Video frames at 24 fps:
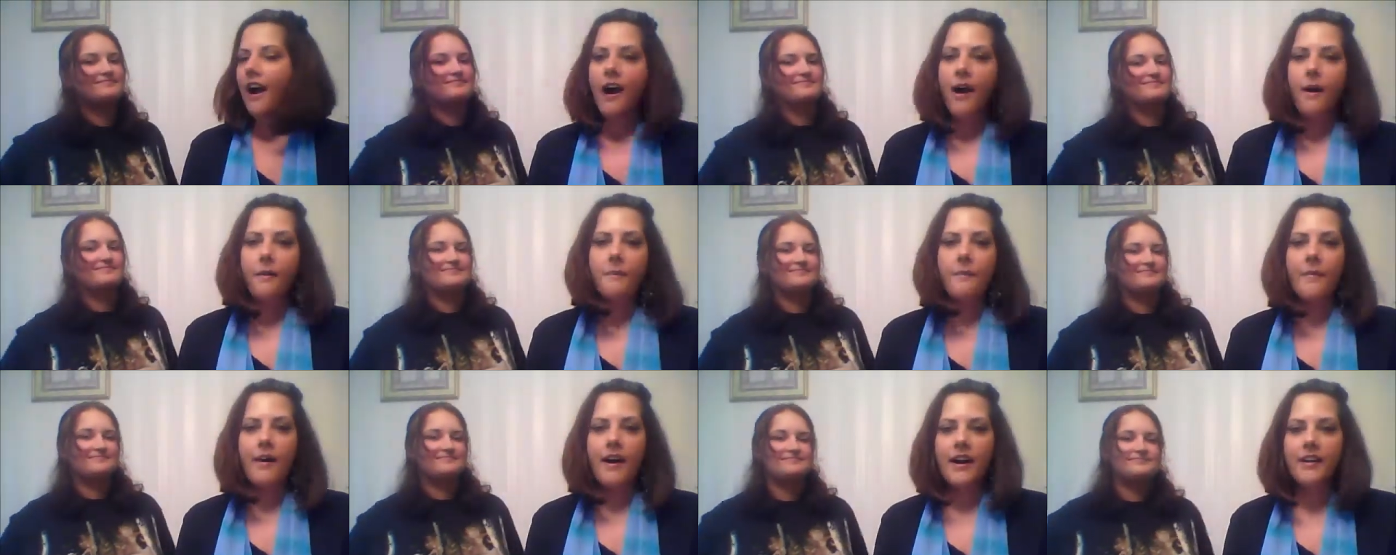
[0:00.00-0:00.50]

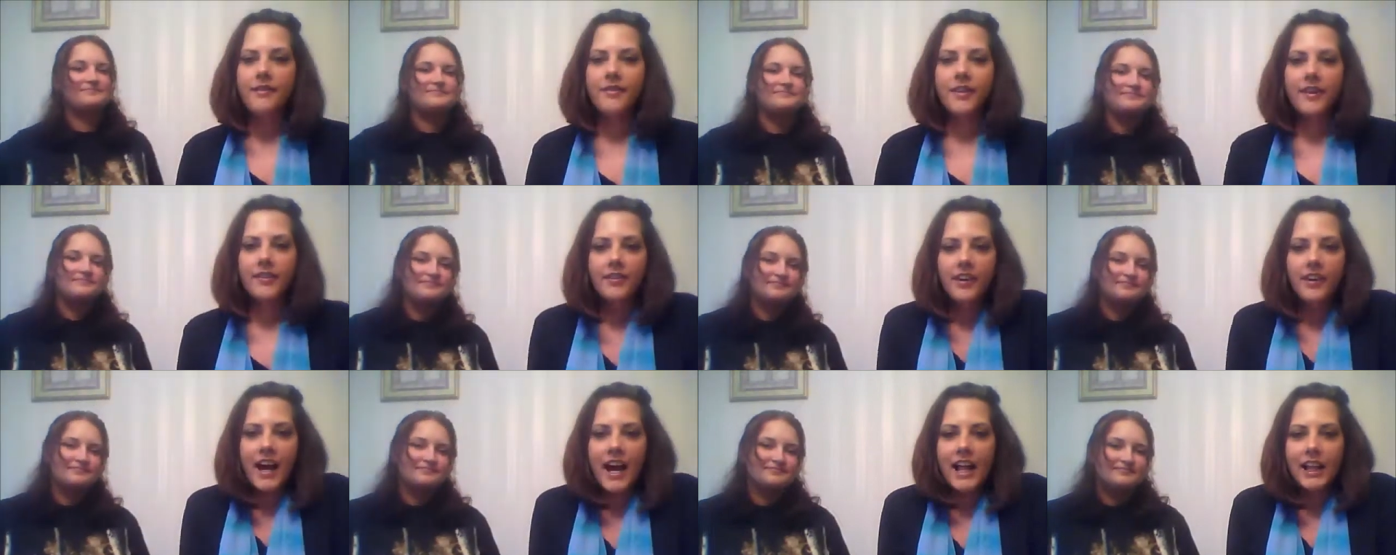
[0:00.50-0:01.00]
Speaker 1: My
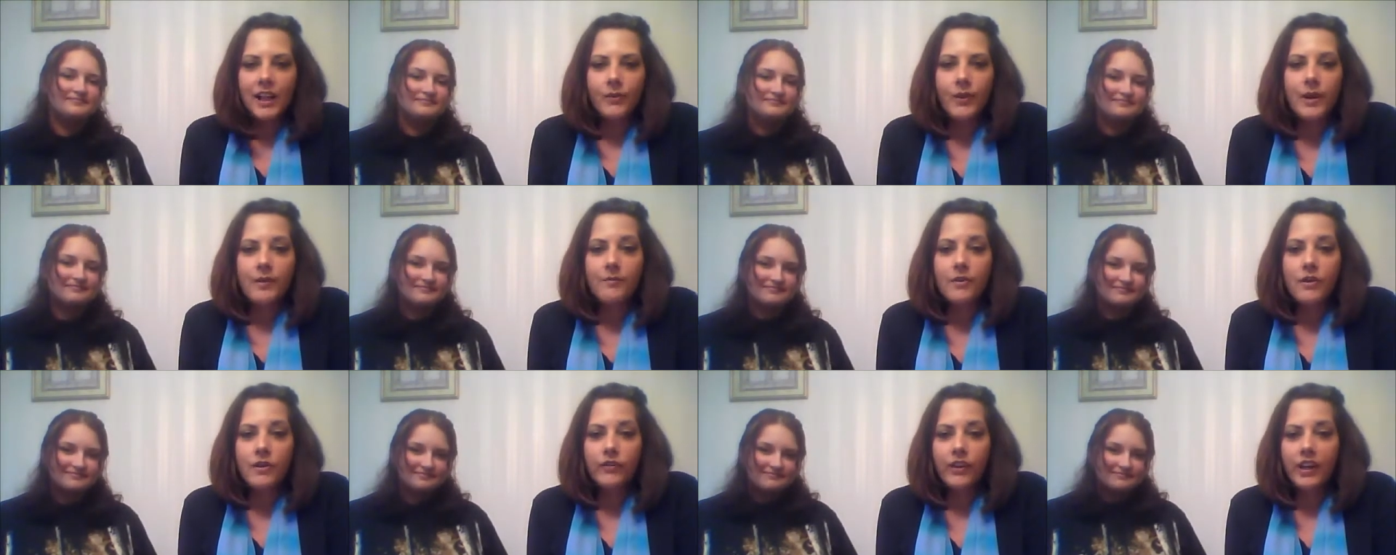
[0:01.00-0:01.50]
favorite Halloween
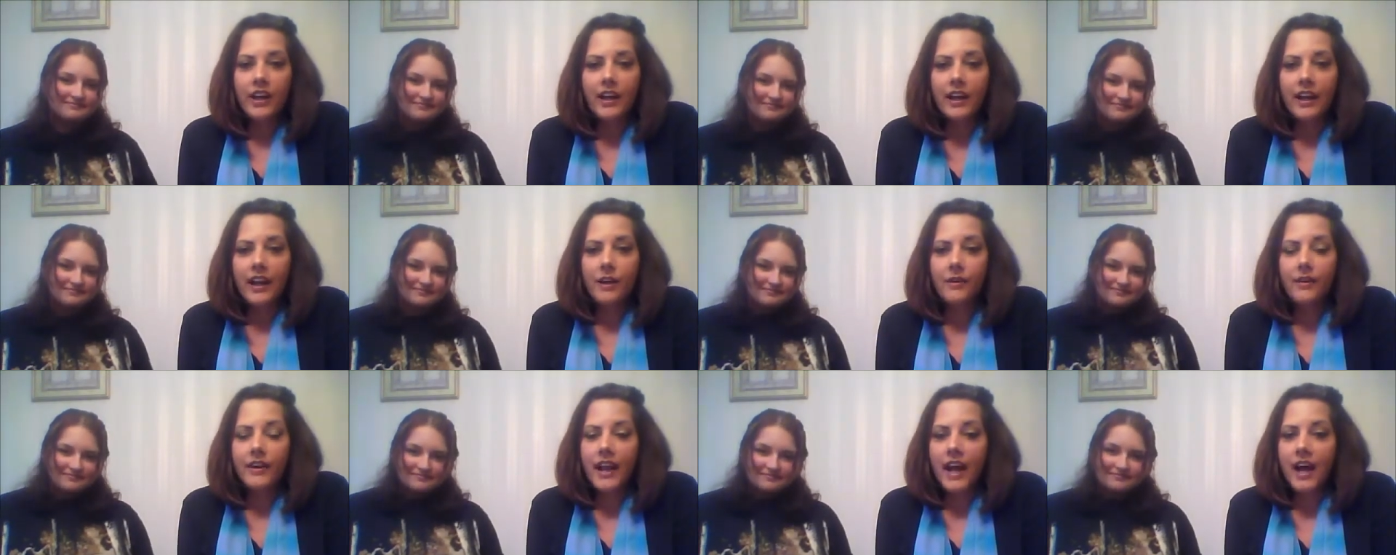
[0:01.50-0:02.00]
movie,
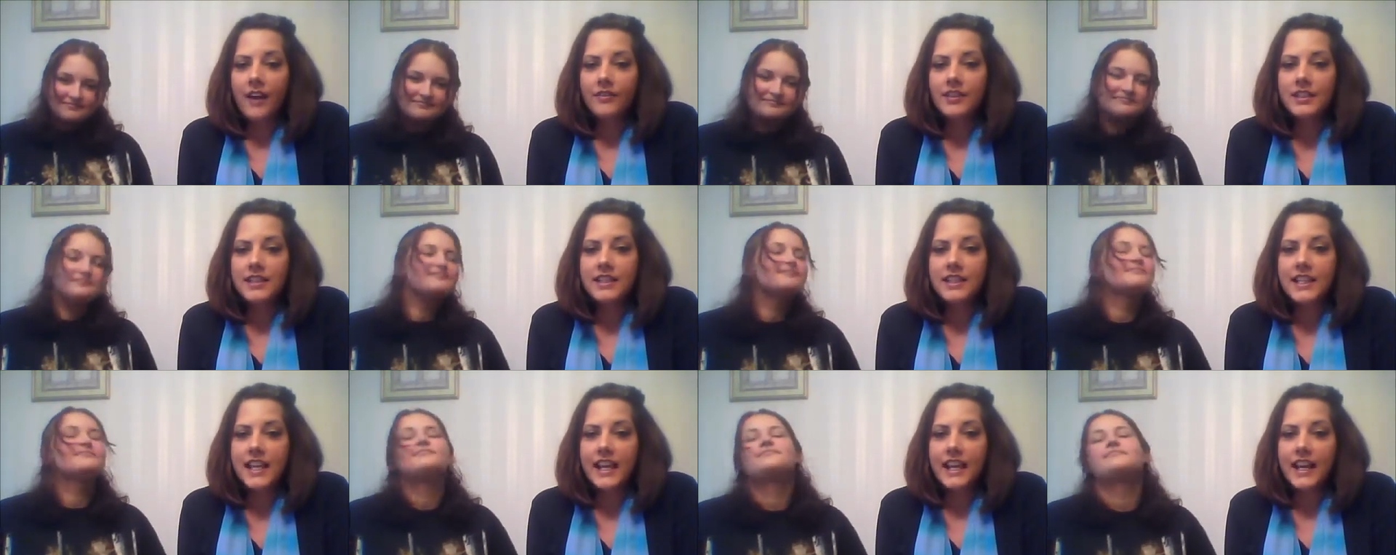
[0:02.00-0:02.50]
I would have to
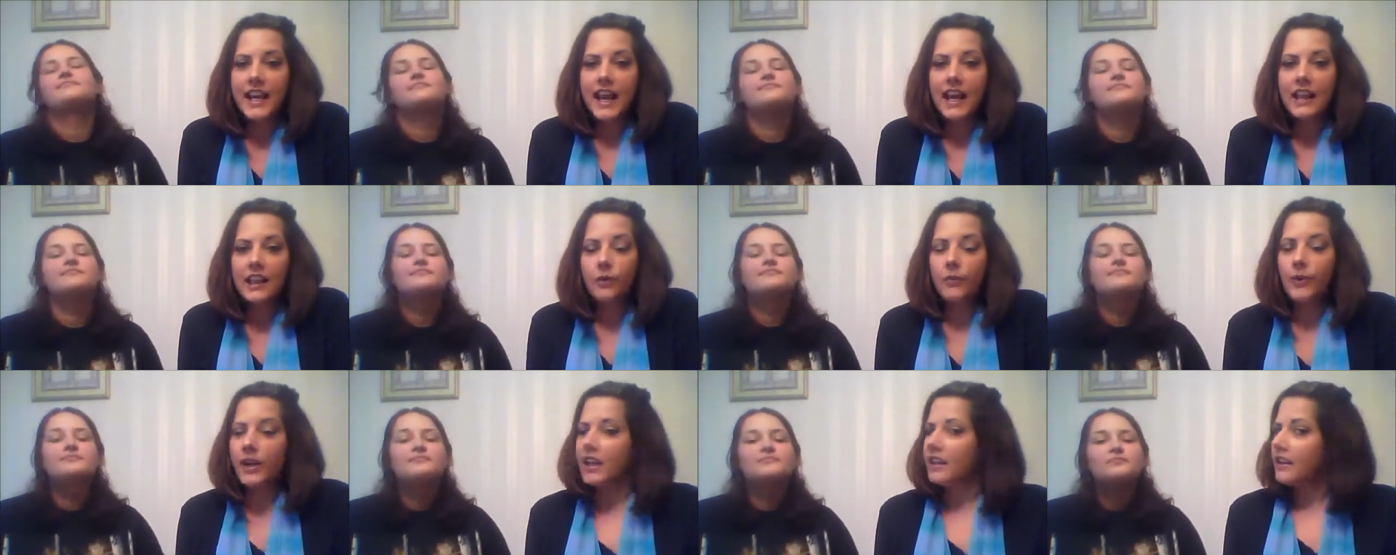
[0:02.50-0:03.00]
say at
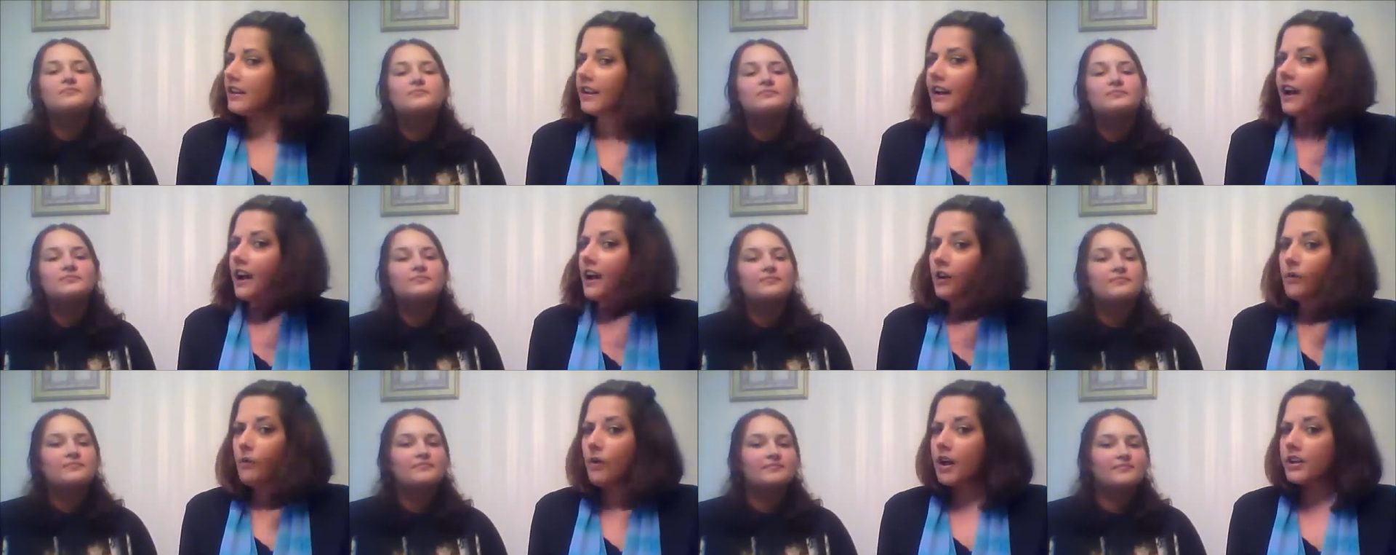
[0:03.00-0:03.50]
Halloween, you
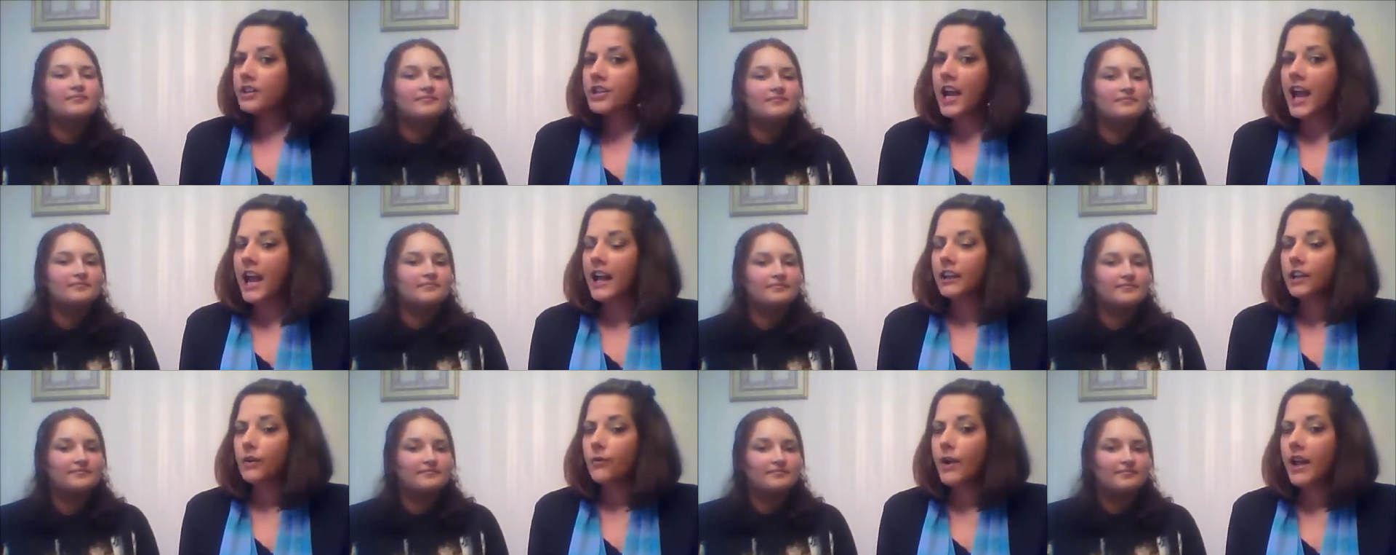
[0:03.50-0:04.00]
gotta watch
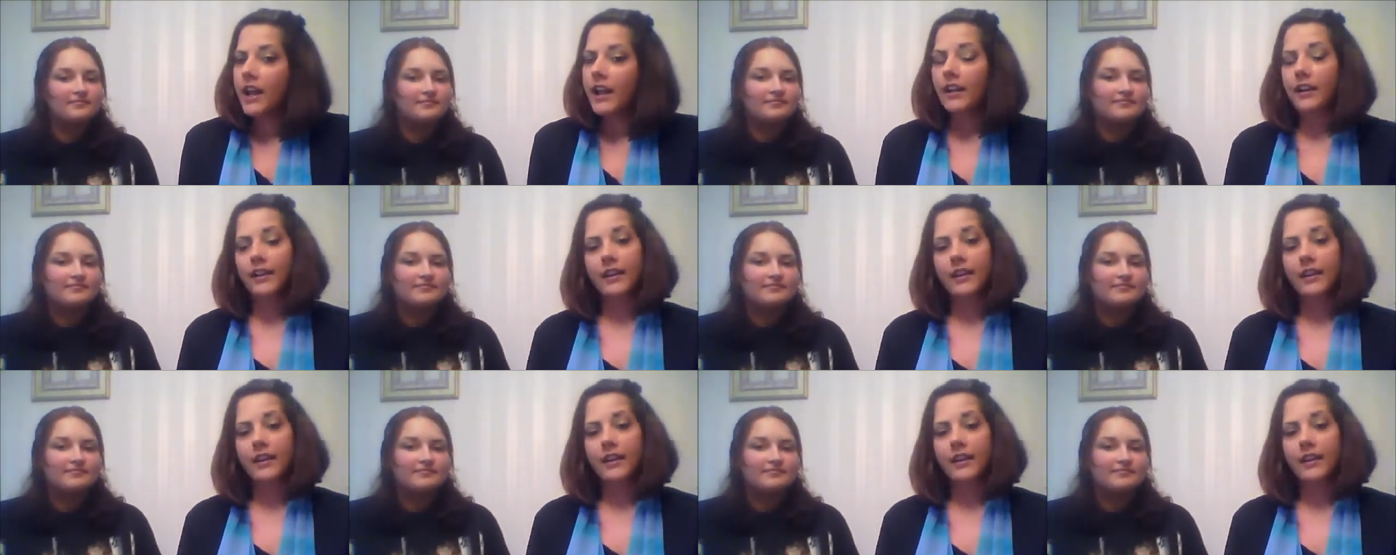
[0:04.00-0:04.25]
Halloween.